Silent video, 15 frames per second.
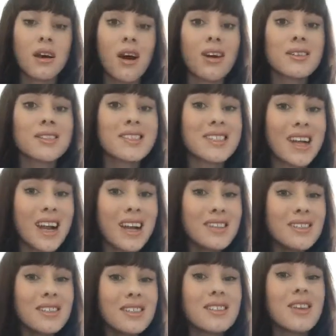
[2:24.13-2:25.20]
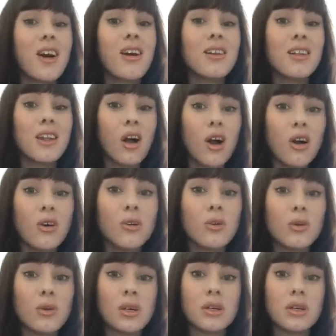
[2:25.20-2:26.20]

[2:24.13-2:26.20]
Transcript: our standards are low.